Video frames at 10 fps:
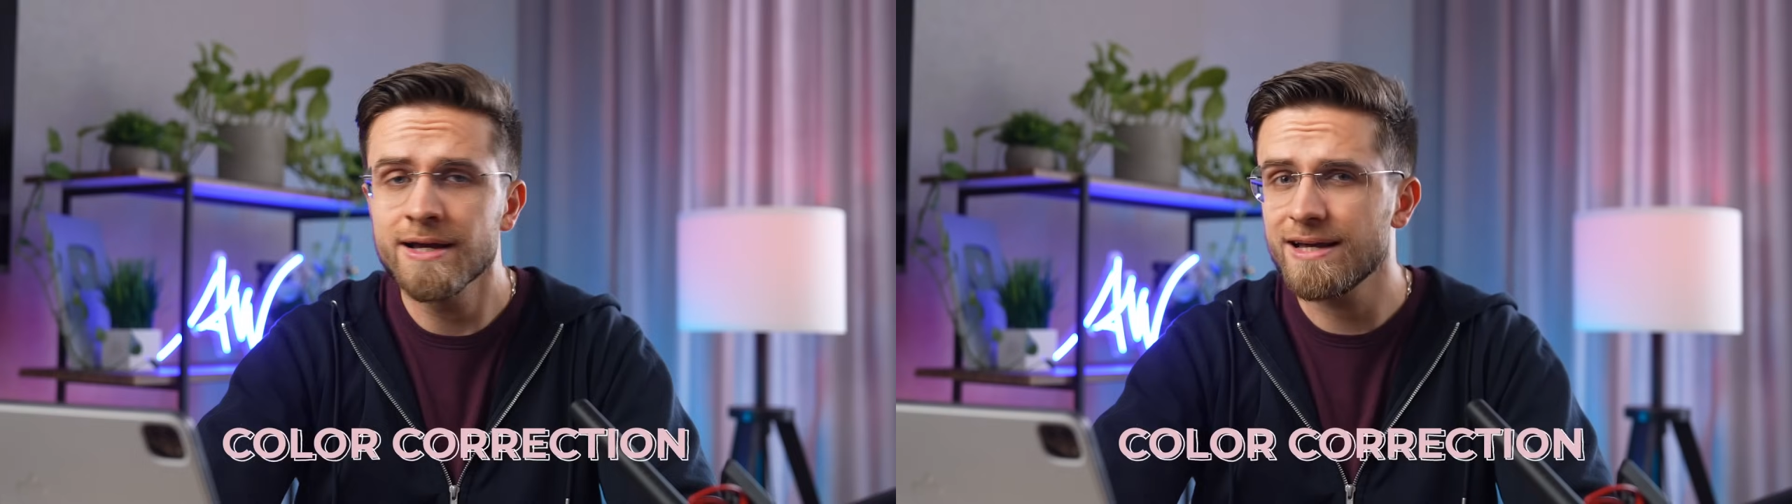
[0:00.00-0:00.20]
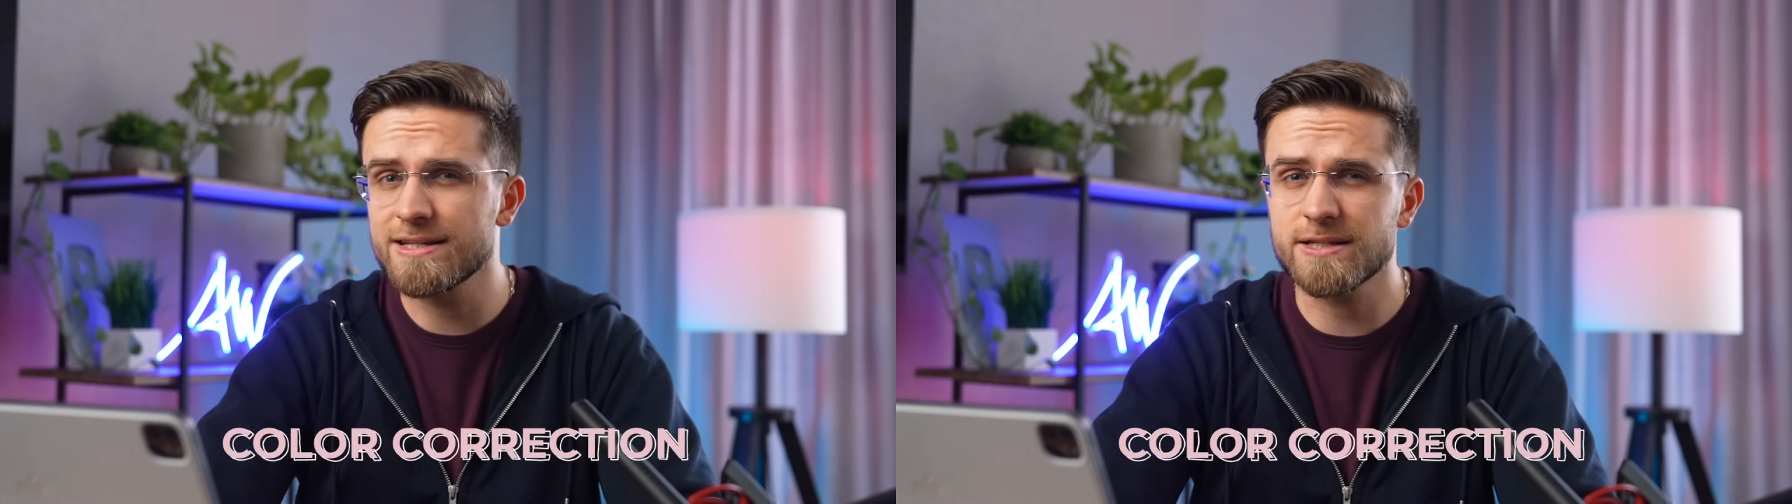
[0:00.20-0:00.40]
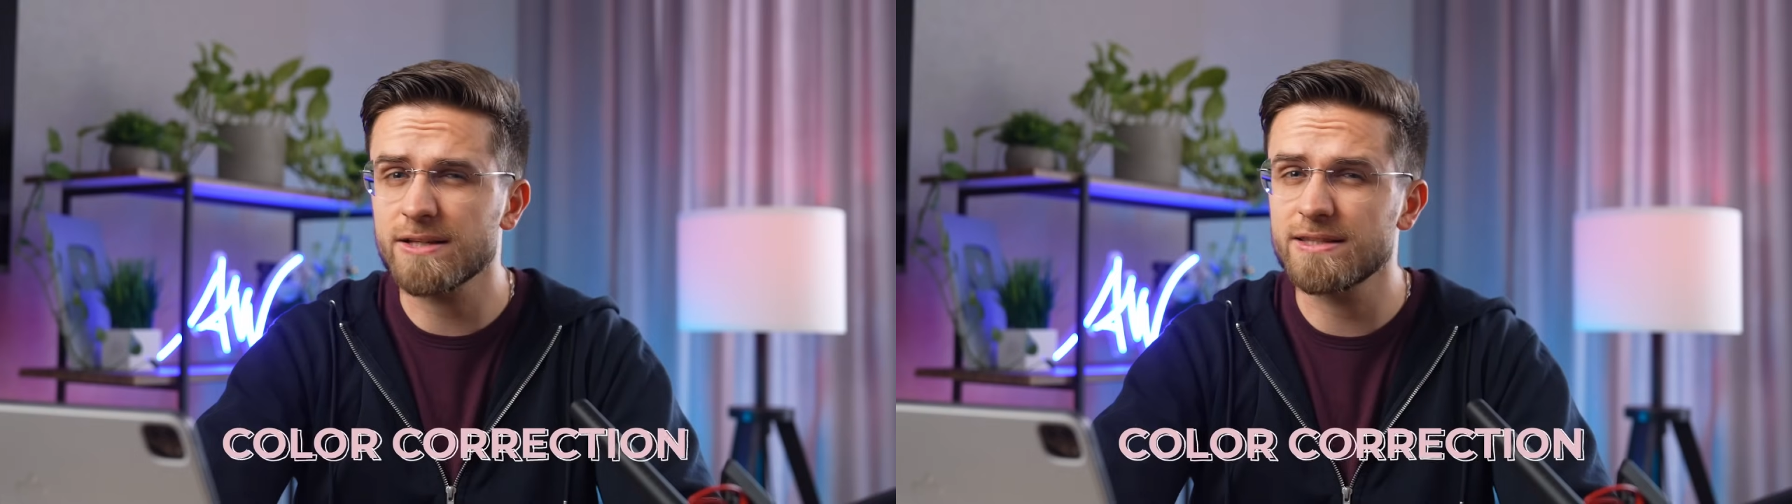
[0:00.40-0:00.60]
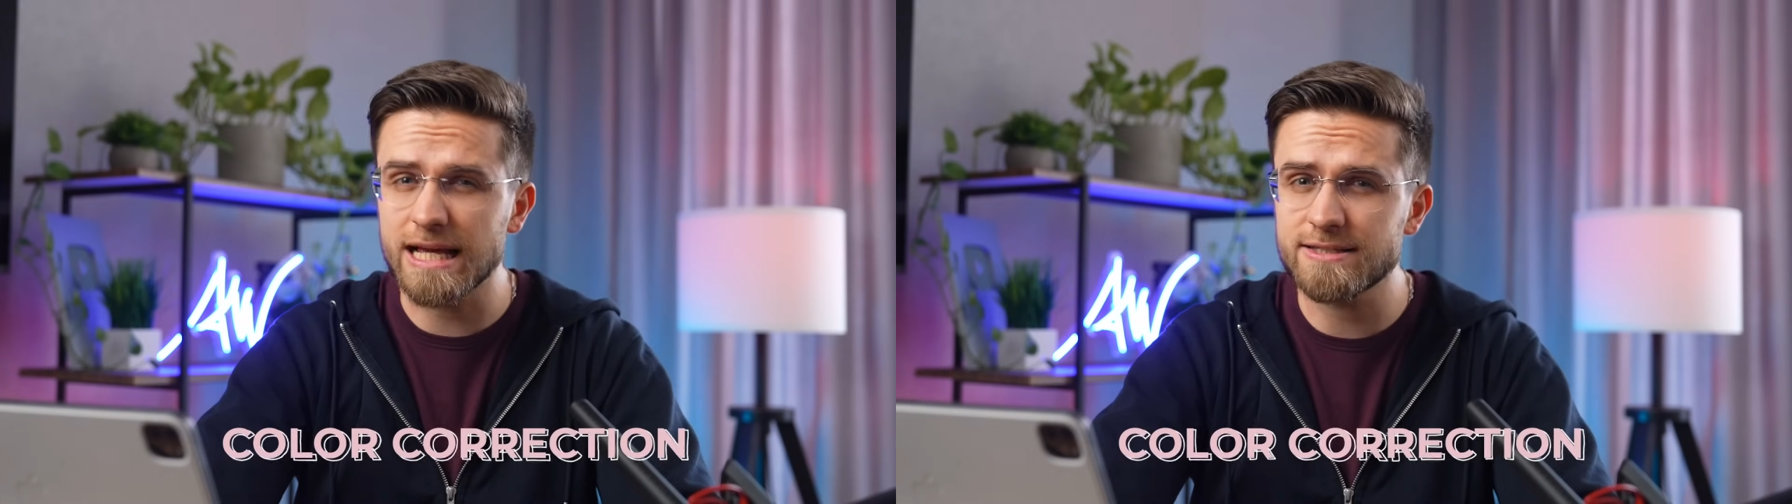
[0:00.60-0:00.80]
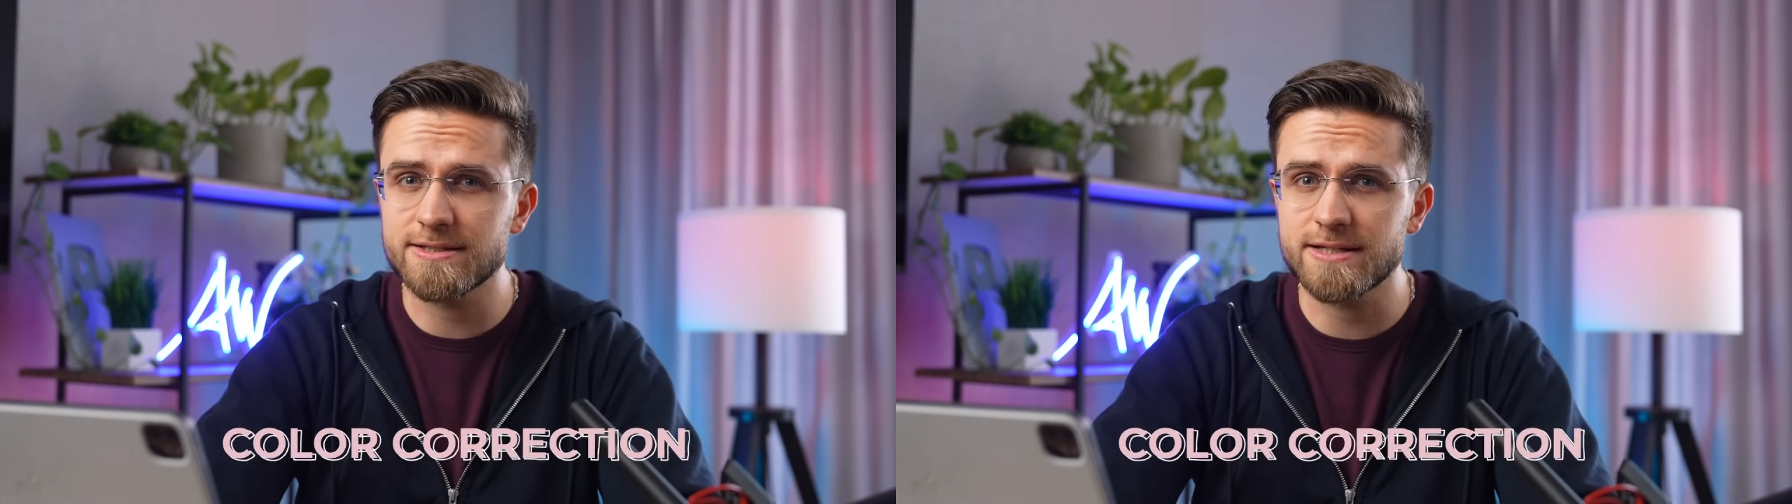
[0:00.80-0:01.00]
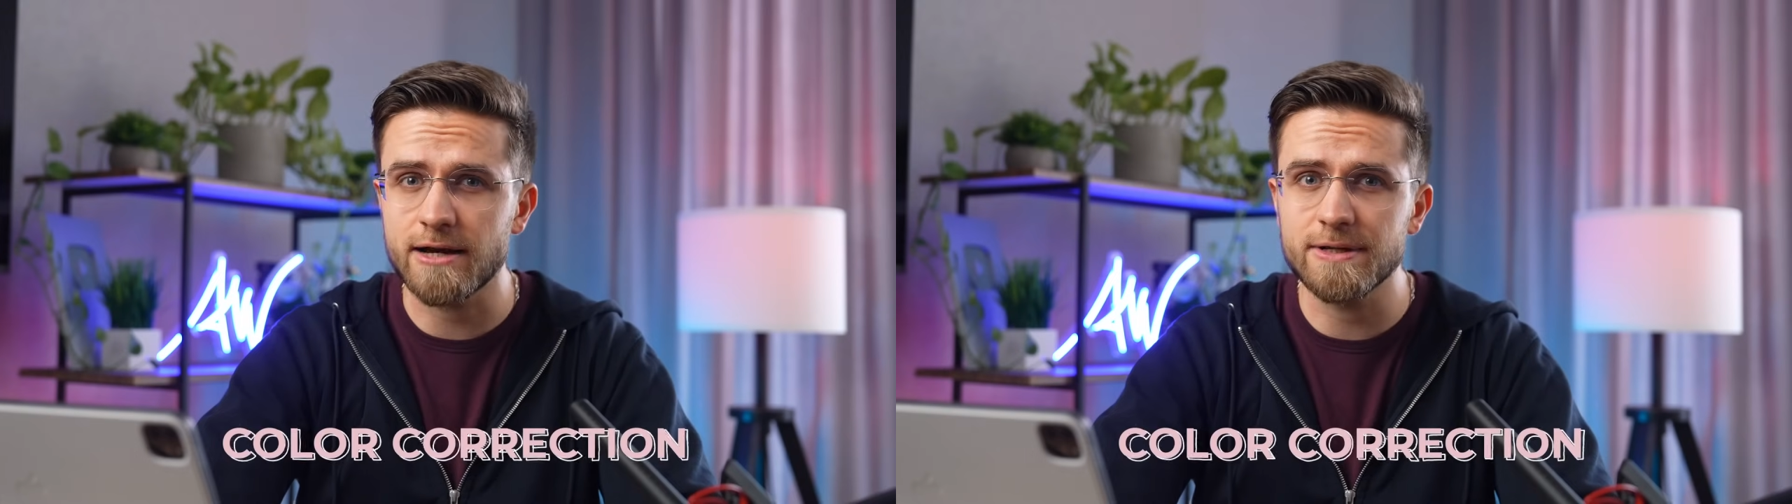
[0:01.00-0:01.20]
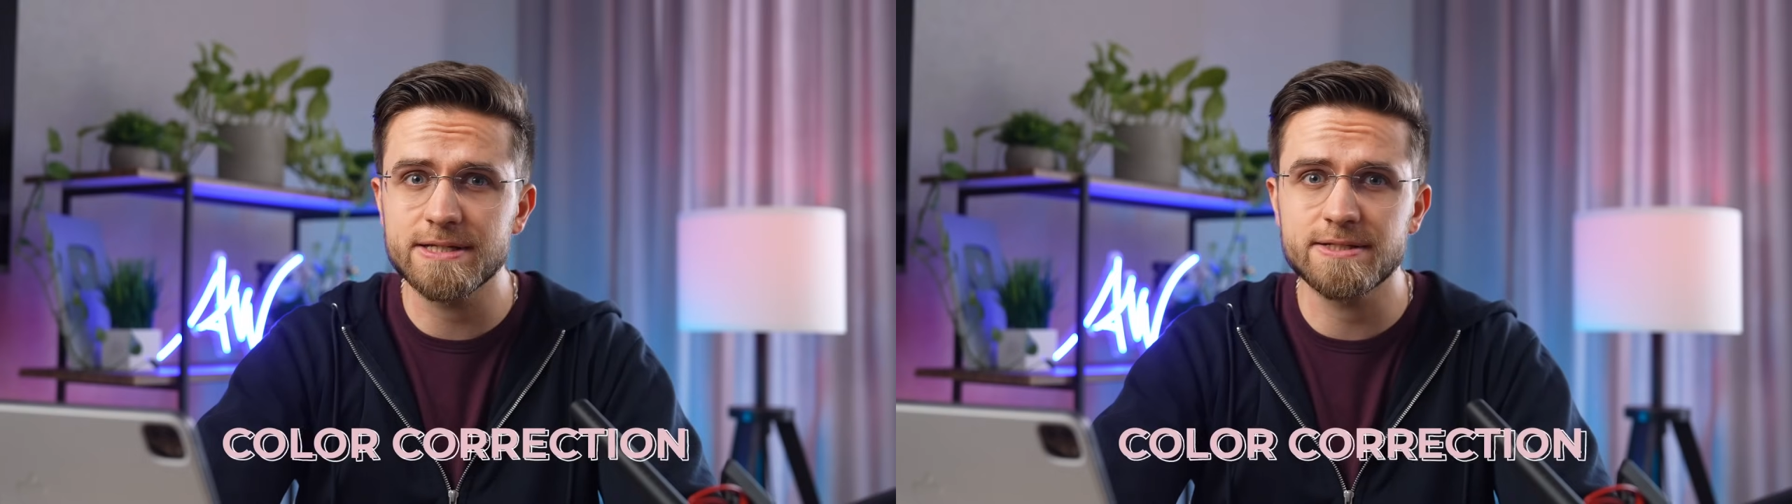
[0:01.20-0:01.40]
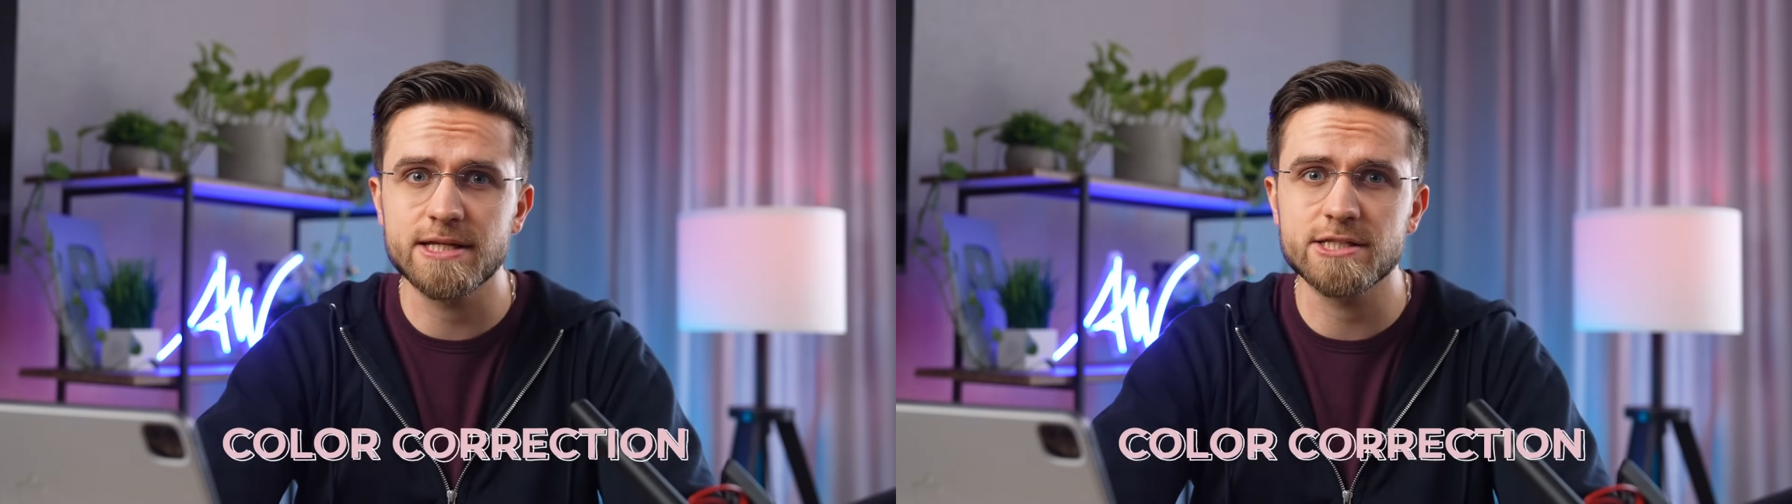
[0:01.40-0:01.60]
it is not necessary necessary
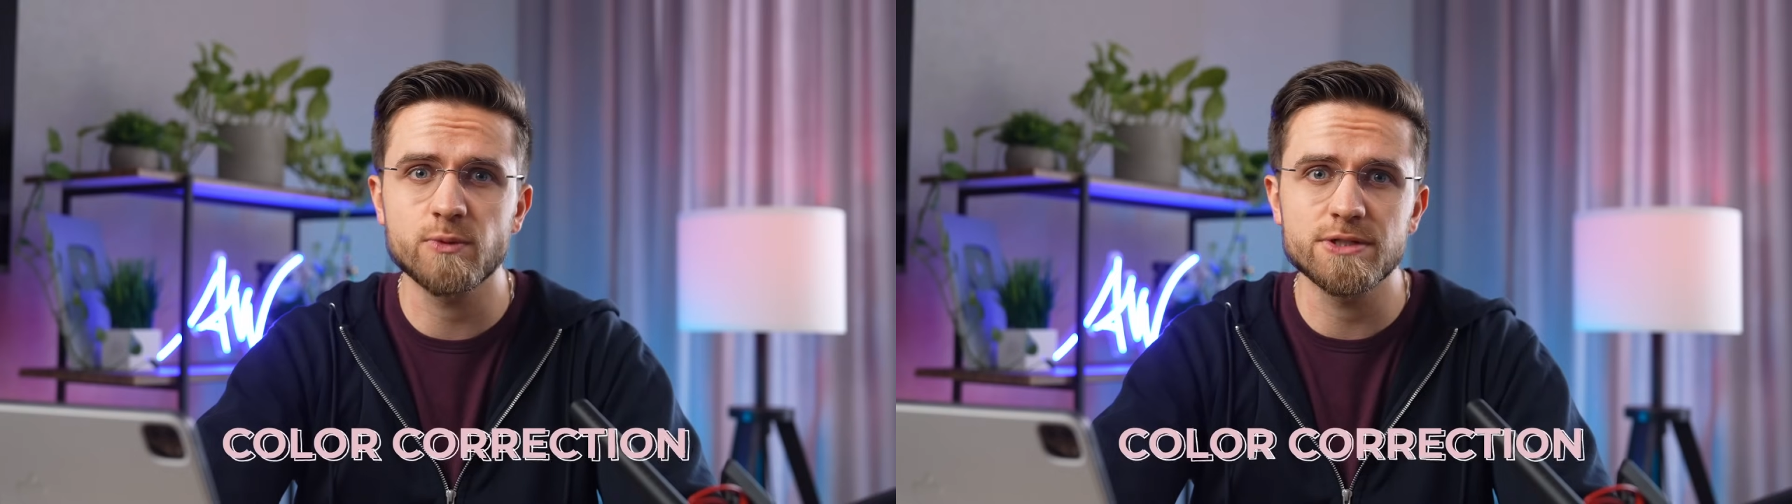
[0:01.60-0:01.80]
since